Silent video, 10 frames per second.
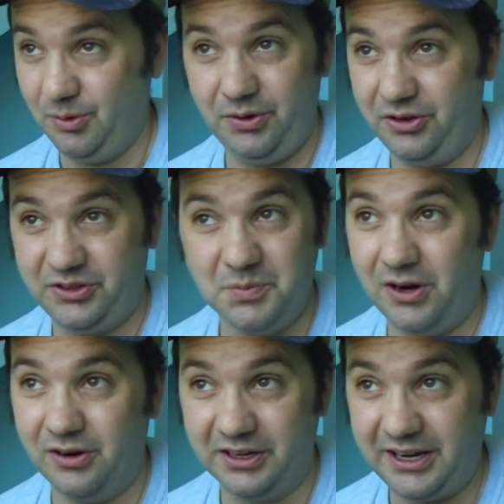with a
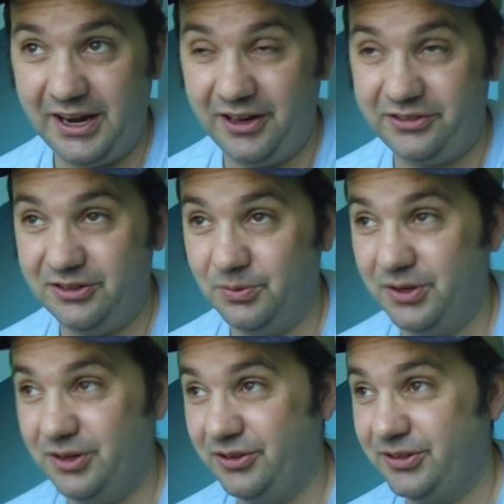smaller cast in
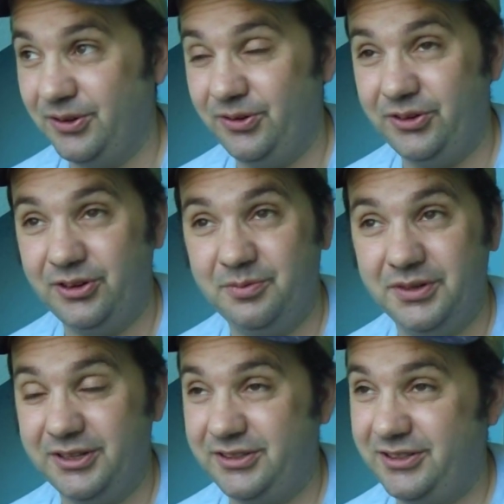Winter Soldier.
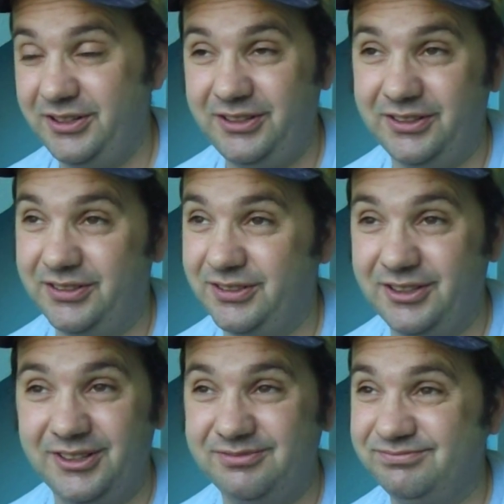But Jesus,
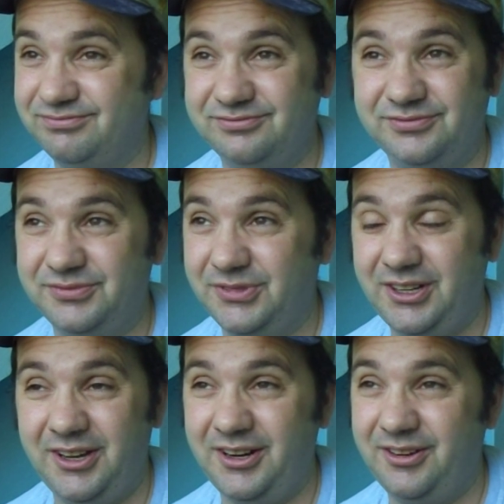God,
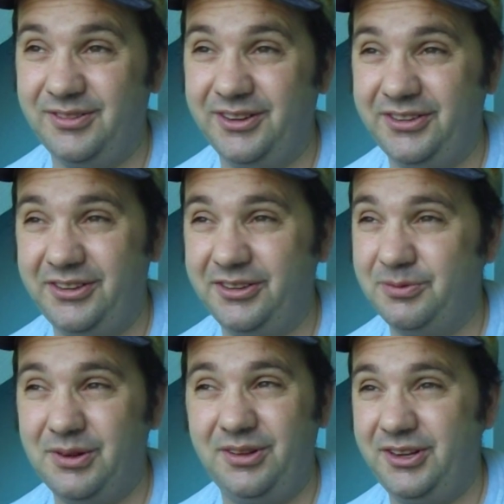I don't want to see this.
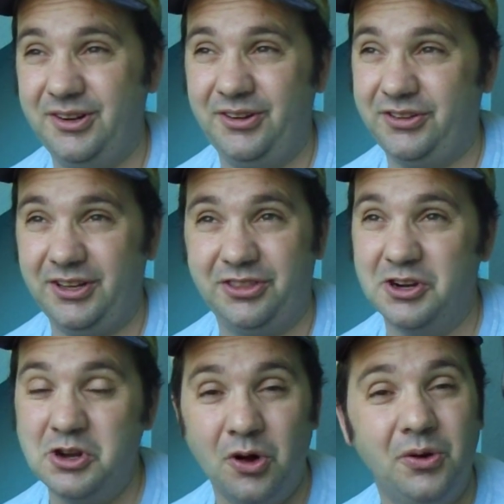What, it's like the
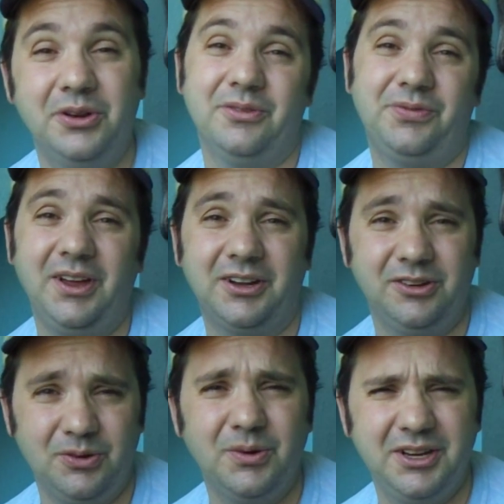Nolan effect
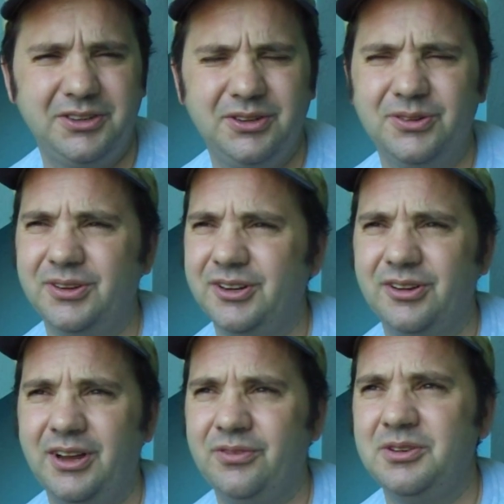in a way too.
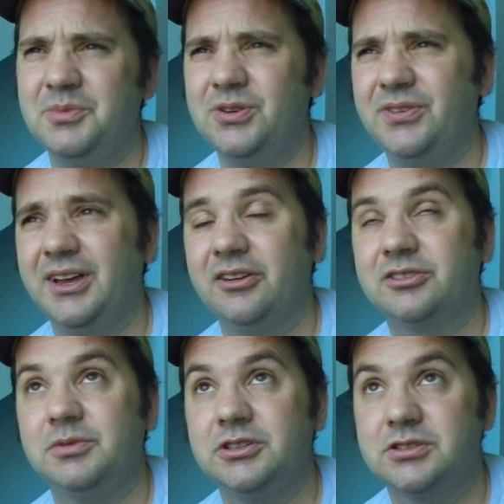Every movie has
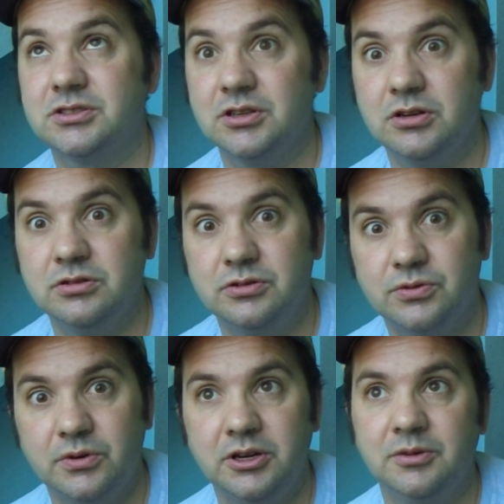to be so
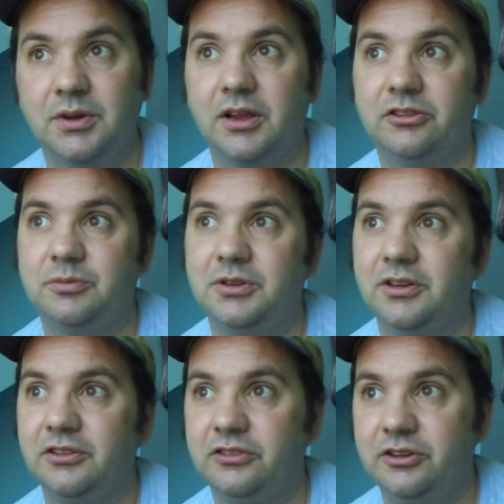grim. It has to be
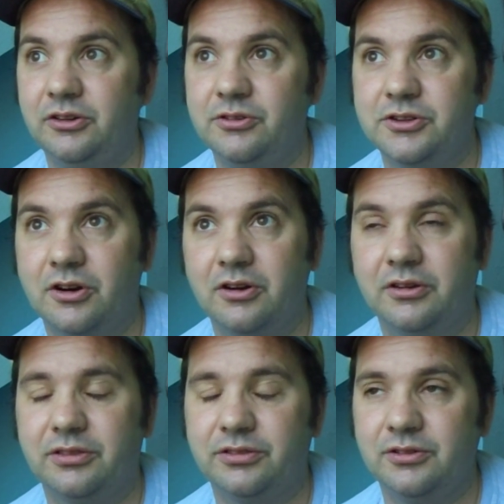like Zero
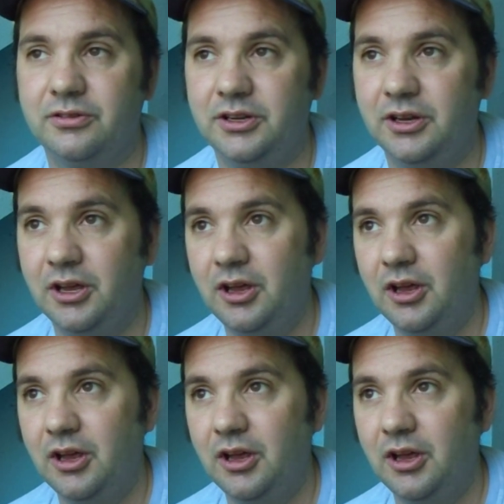Dark 30.